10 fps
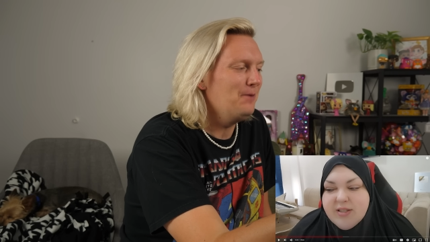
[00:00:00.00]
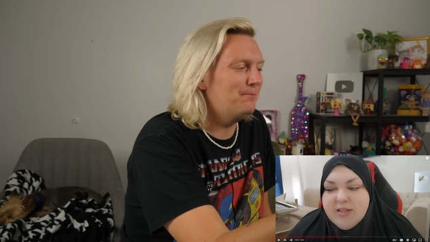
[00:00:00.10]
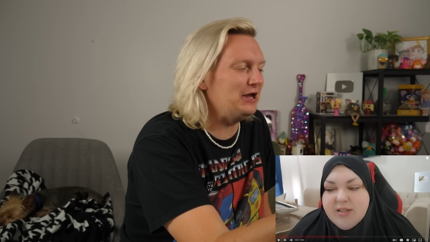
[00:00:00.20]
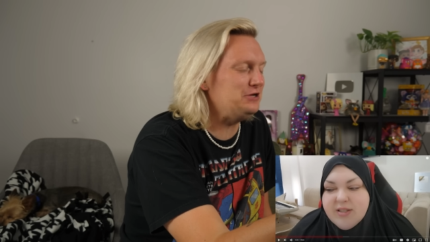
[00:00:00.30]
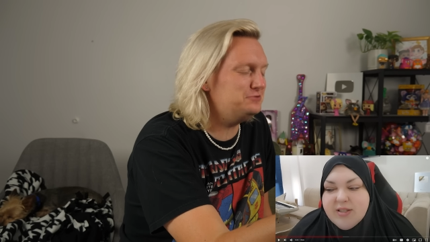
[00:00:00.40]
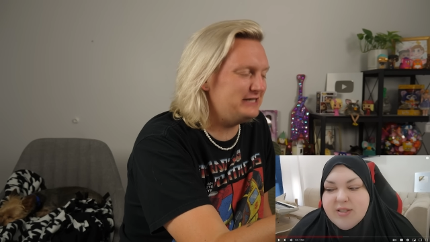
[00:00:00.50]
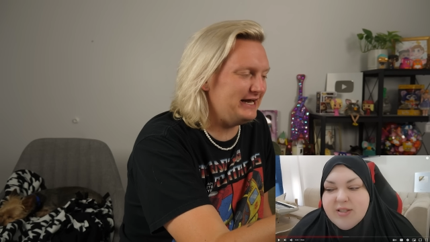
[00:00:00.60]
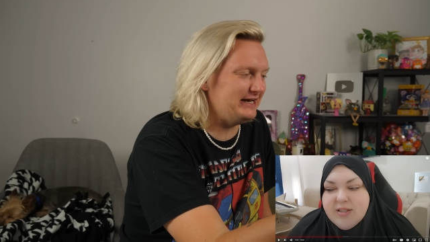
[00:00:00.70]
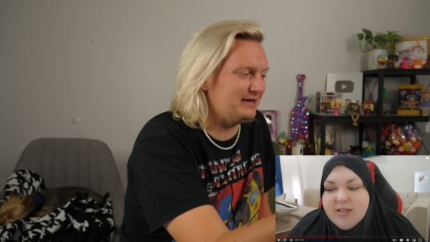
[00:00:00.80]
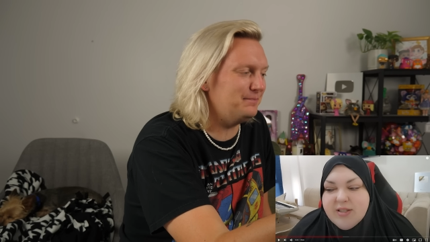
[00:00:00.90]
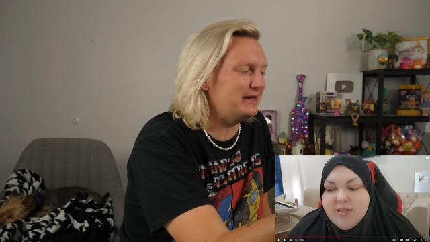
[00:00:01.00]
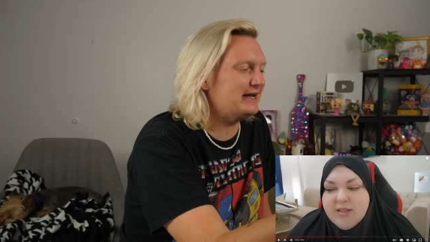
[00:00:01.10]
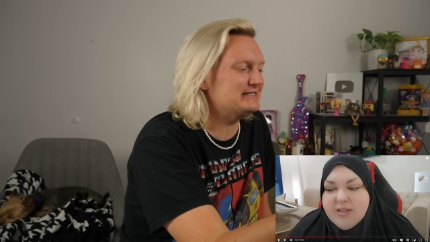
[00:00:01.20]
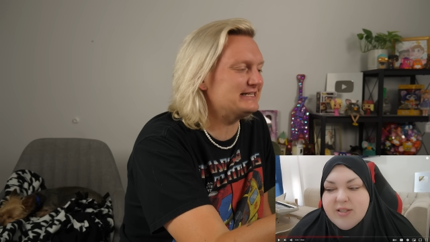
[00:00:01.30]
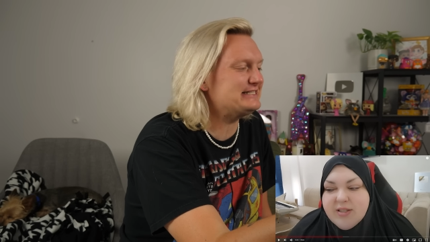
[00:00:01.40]
Speaker 1: But you didn't,
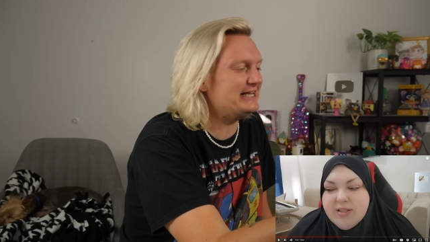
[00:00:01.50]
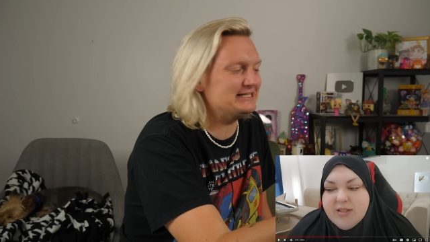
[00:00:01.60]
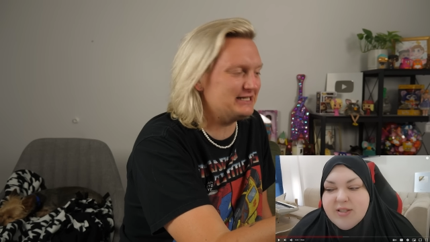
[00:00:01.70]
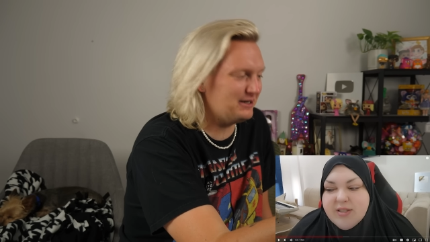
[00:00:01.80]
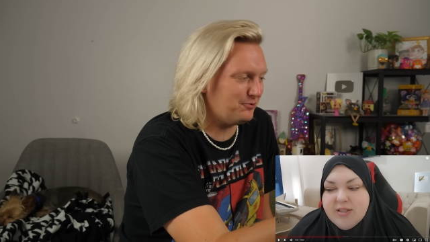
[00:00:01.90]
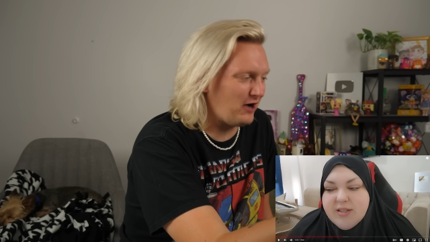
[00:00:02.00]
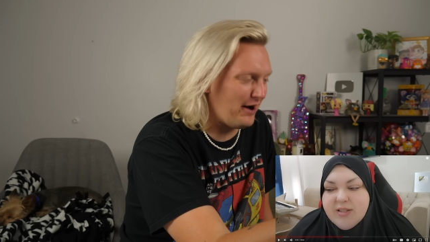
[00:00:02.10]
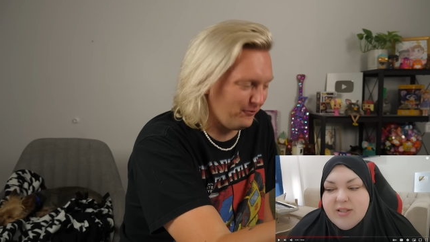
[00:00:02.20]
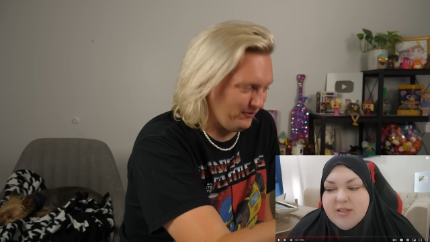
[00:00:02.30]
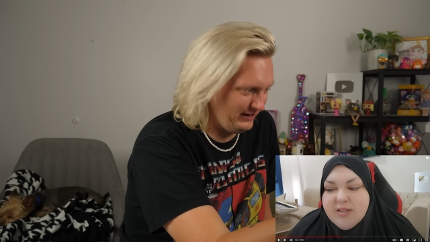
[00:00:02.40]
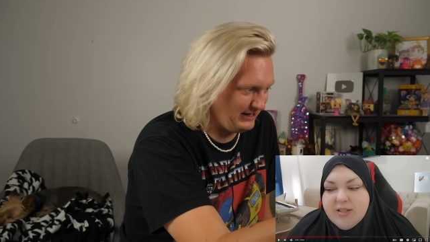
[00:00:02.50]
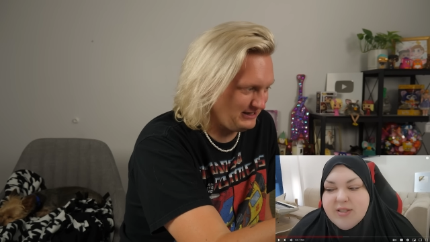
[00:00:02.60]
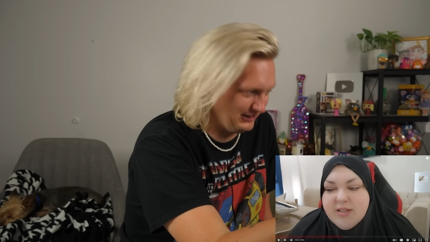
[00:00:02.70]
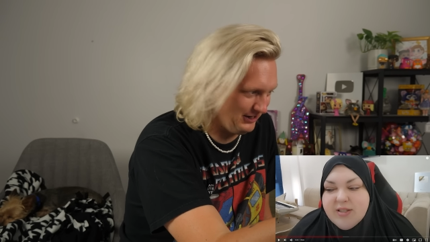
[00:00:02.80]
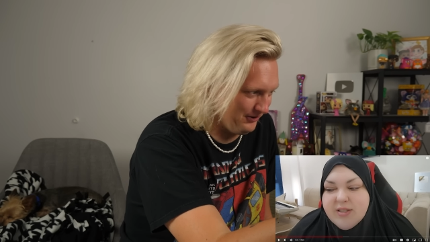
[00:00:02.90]
because this isn't a priority
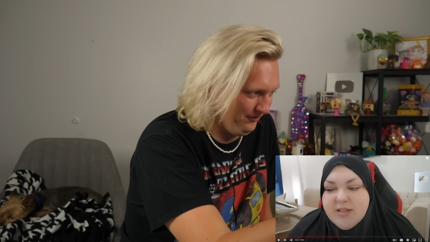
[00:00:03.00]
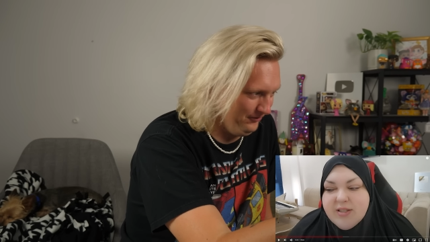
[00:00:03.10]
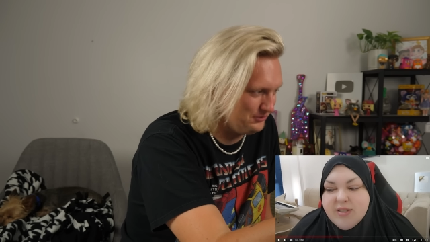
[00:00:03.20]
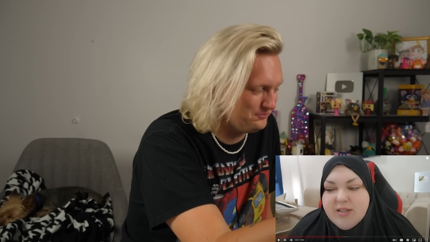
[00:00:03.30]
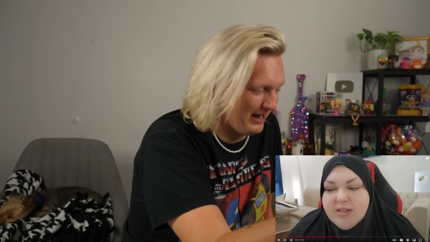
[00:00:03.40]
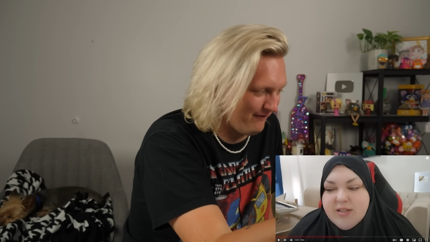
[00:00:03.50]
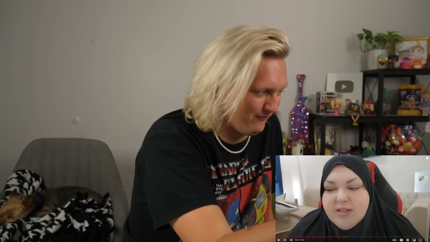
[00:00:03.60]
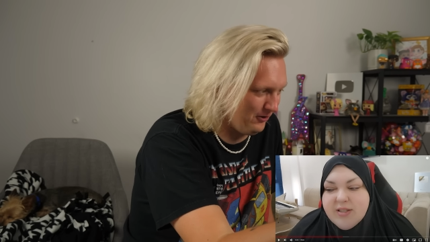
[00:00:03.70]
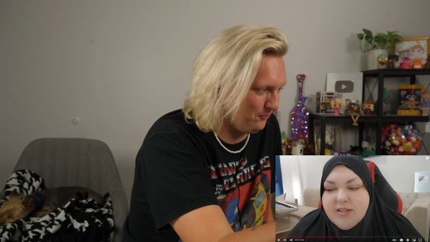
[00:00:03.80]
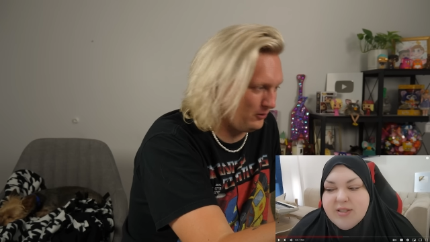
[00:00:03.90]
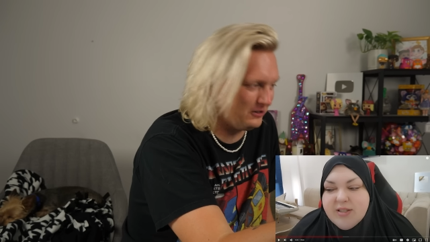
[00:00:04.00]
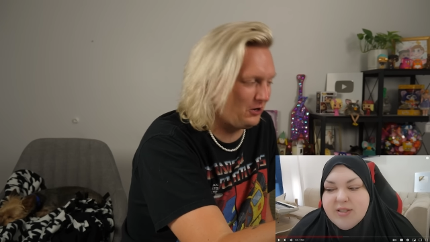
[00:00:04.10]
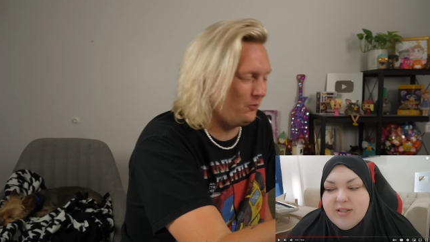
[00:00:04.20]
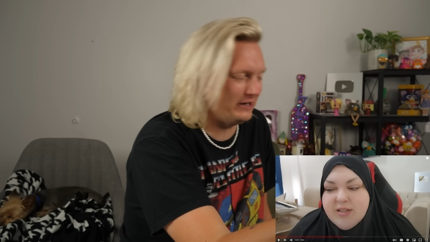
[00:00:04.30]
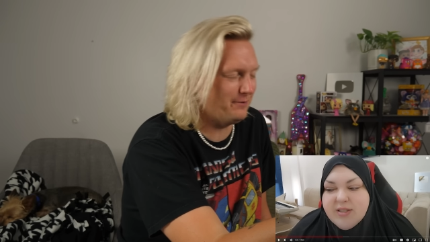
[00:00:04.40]
to you. You never were
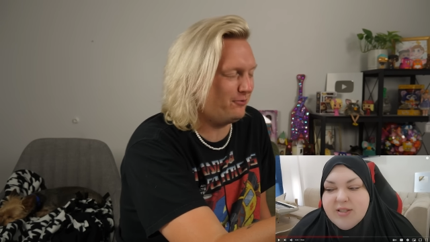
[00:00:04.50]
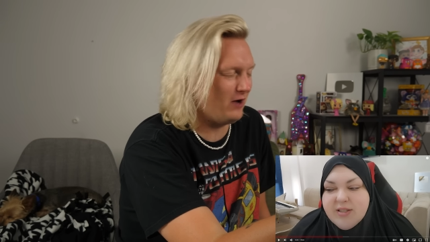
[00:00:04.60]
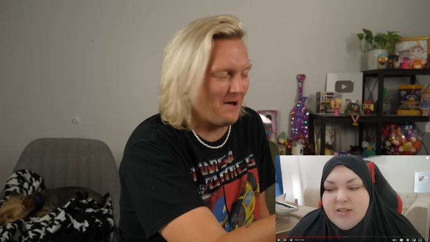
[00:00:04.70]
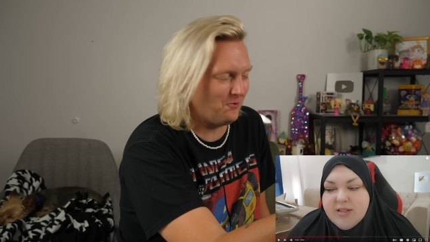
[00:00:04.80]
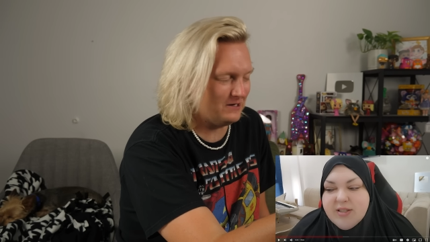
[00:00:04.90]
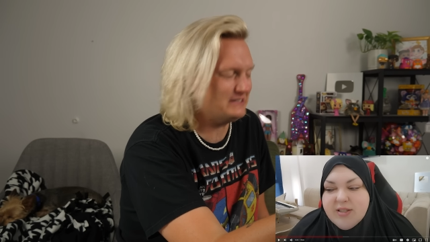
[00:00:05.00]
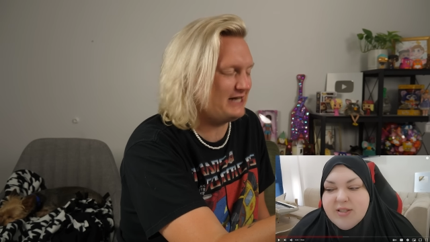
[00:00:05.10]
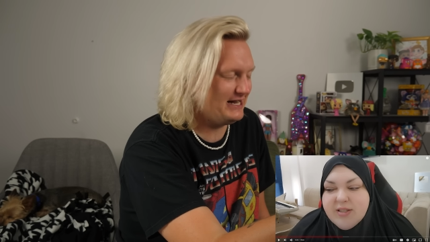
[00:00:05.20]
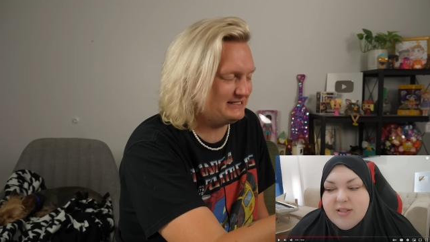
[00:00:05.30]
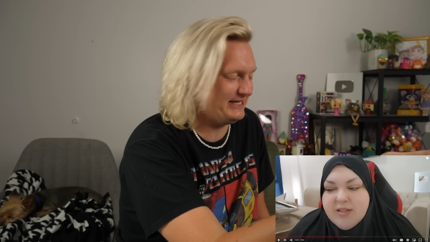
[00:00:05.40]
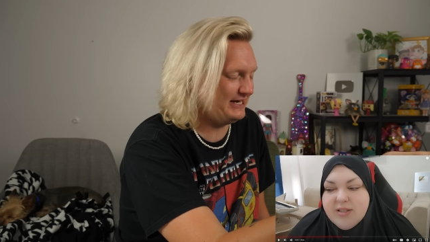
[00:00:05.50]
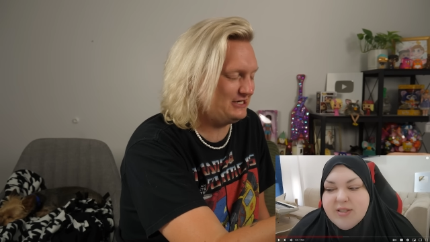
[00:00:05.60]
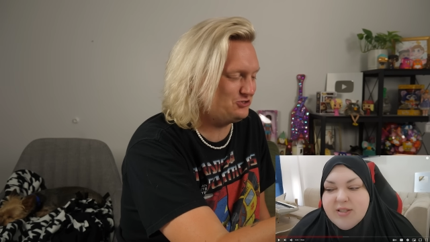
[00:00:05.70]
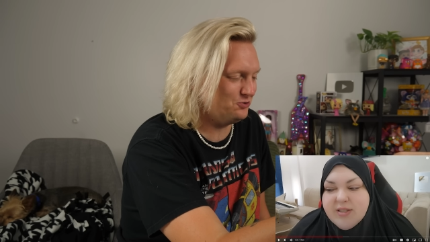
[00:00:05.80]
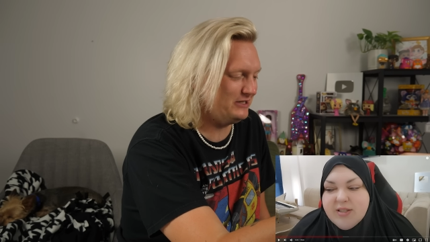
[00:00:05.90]
going to prioritize
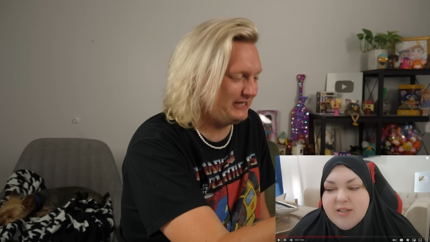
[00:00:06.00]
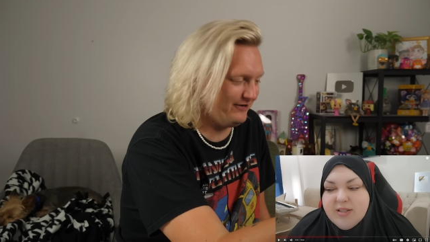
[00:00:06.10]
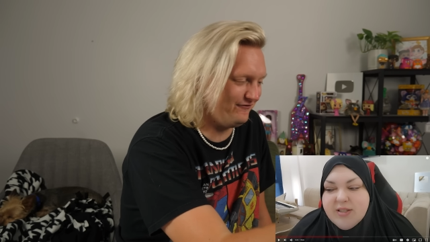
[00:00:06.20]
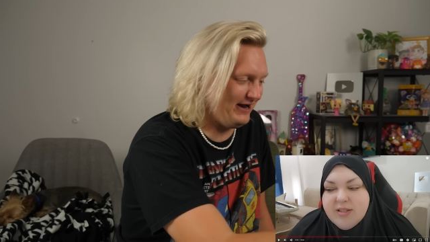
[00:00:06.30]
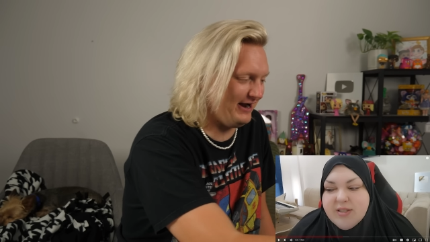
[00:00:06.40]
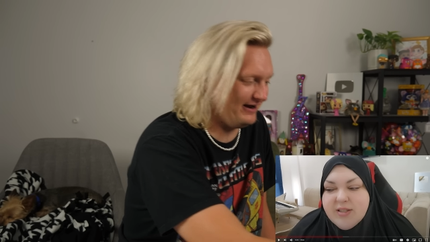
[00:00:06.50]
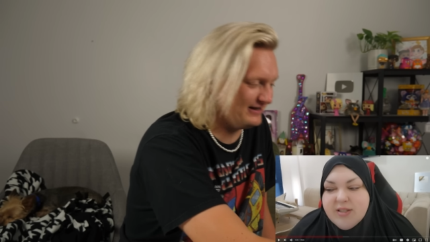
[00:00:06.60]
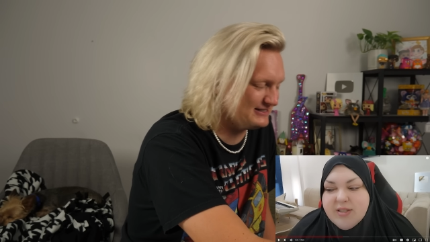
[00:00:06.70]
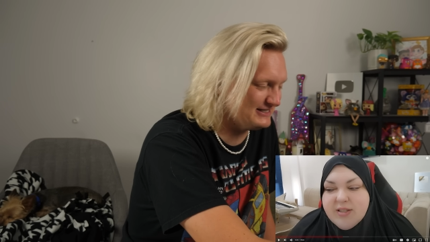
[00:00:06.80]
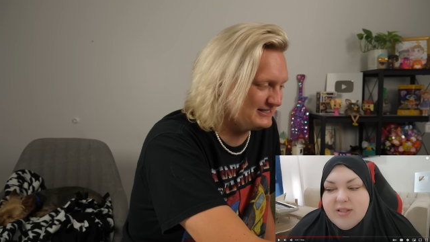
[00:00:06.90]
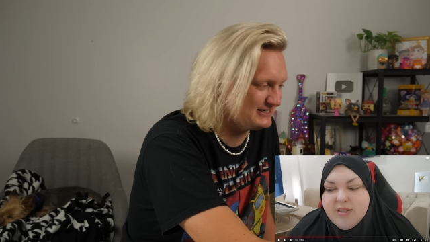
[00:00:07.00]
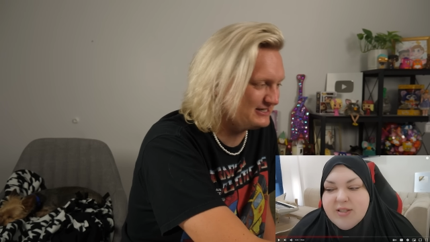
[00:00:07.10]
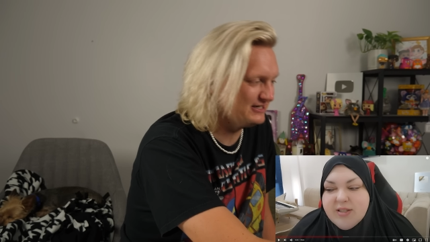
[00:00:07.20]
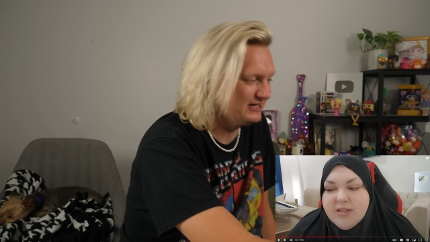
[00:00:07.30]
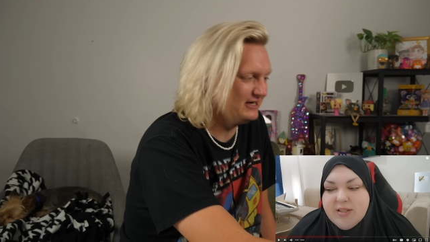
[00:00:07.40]
getting Julia
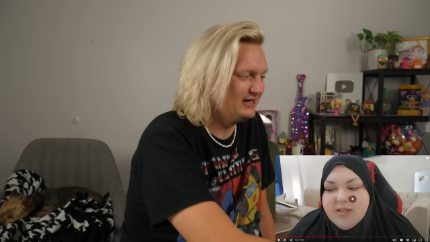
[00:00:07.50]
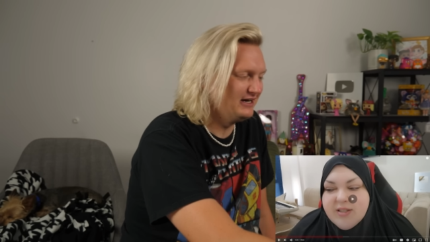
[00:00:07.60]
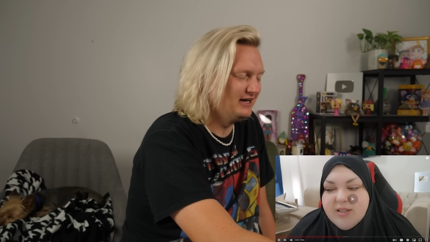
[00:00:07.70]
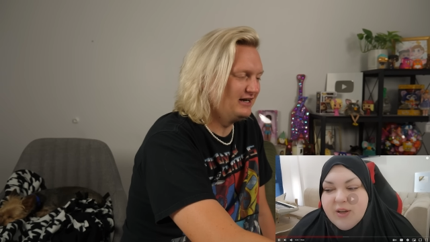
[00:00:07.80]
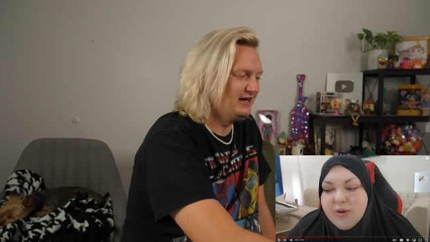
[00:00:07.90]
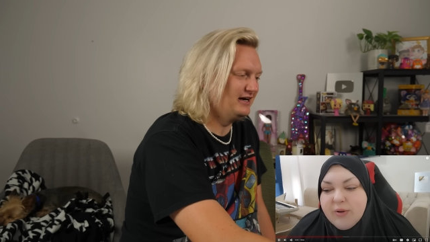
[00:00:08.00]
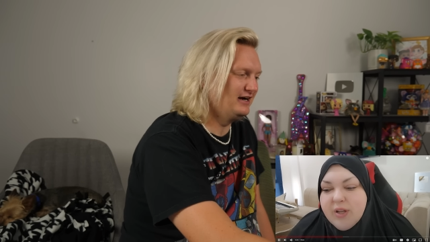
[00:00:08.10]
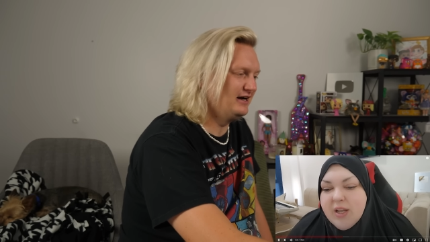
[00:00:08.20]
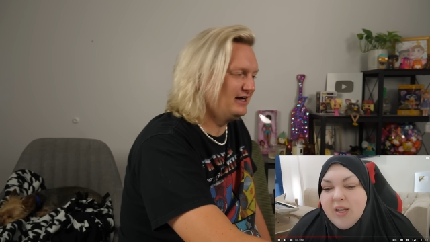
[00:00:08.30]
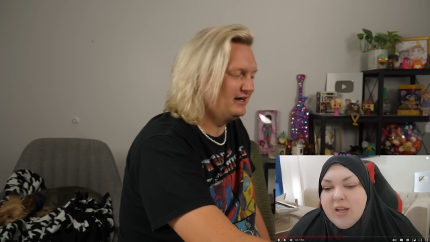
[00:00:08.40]
fixed. So,